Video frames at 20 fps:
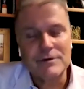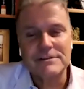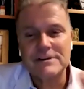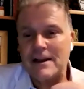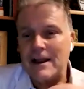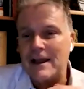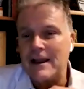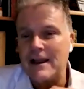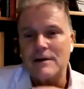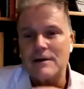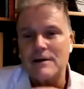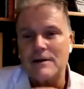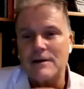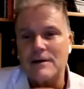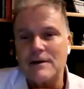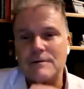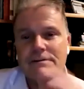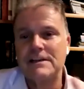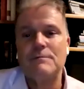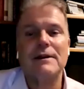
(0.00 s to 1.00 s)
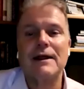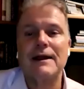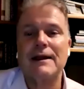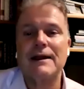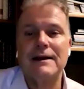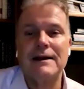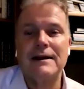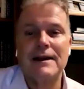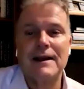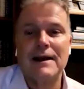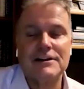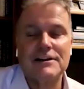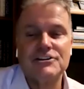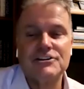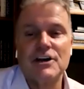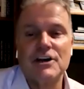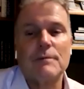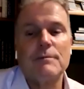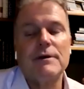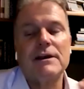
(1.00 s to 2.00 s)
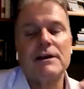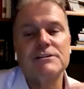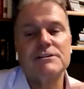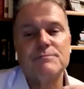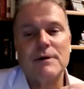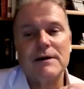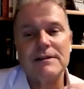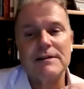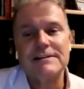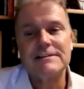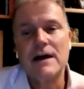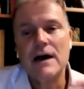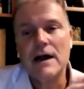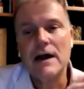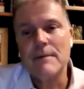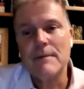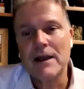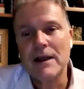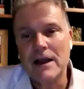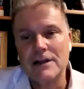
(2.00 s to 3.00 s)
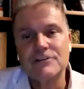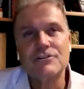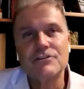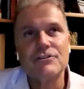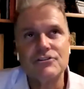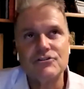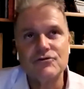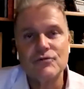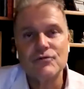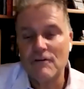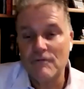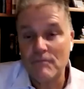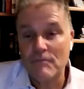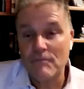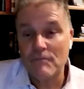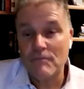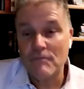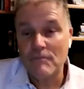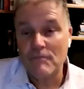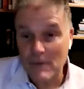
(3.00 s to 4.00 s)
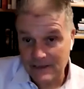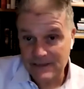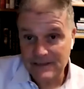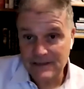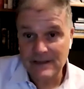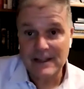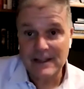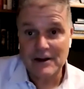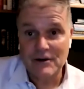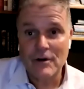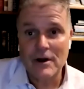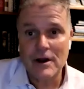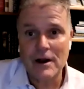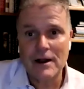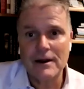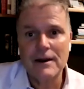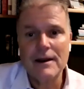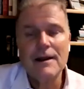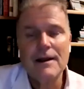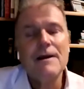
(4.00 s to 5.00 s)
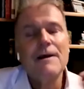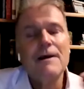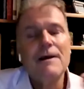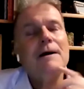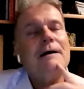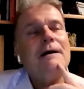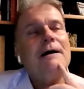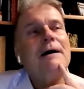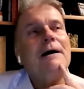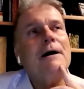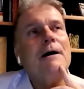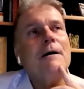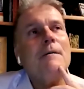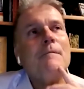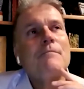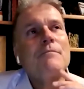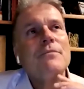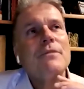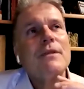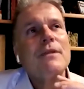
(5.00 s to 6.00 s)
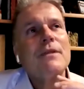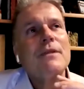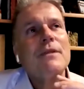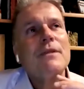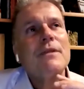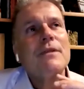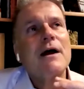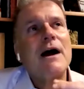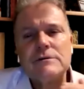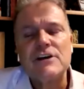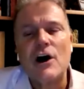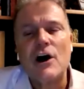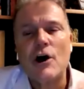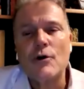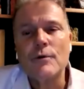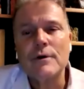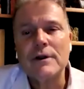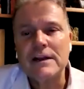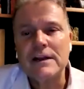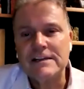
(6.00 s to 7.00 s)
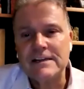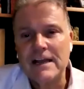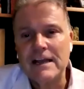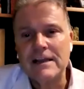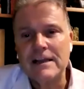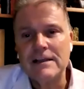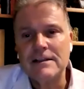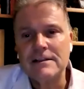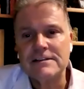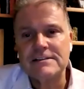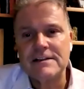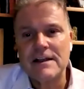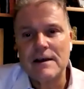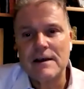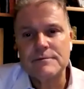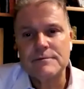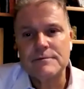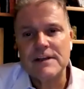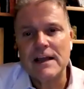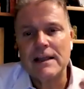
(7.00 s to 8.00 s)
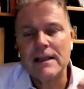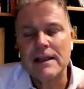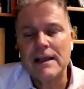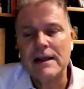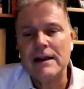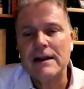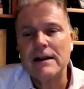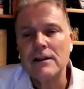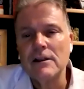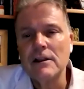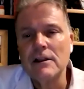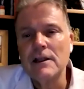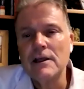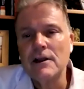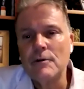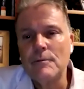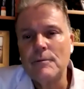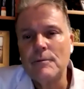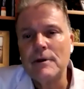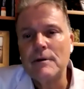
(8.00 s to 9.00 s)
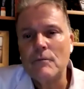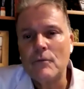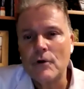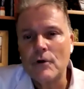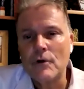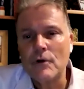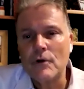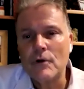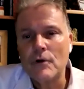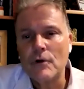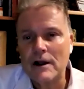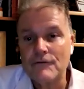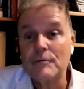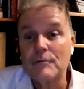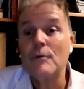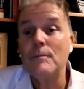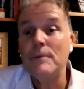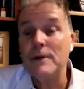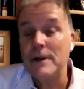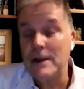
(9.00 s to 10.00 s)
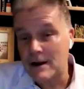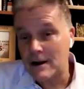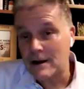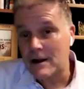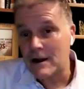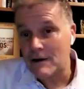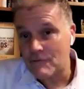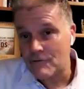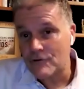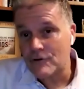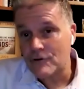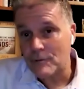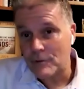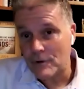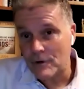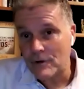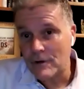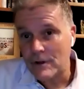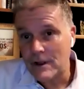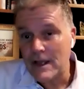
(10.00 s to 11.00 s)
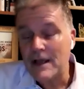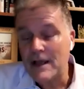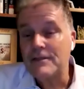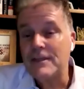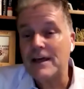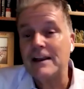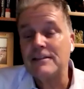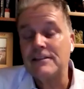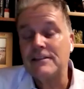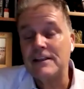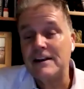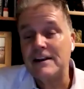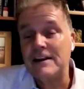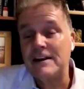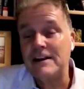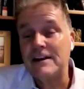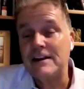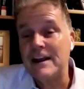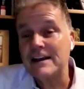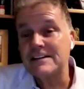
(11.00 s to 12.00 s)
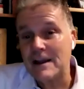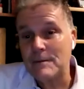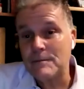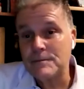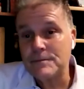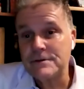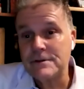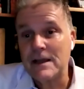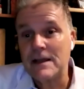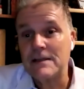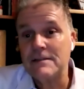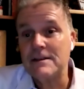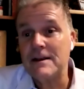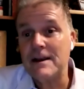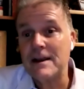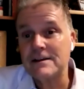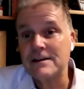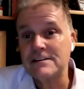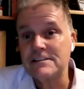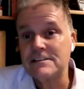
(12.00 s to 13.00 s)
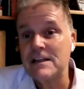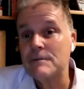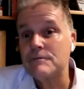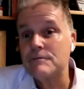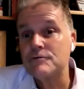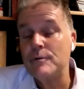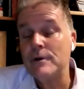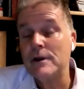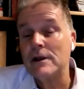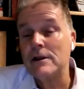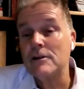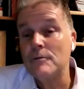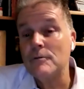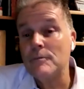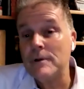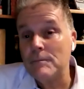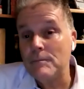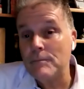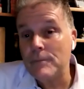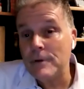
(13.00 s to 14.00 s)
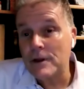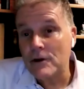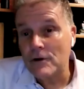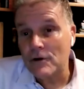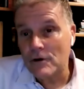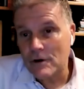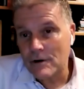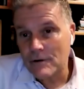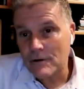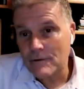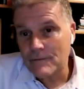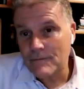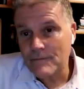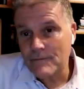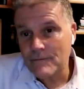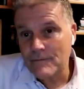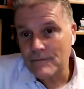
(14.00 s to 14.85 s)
It wasn't like I was keeping like any kind of check, because by the time I got to the 12 months later on, I was already taking the steps and getting a little bit more comfortable being uncomfortable. That the next steps would be a little bit bigger.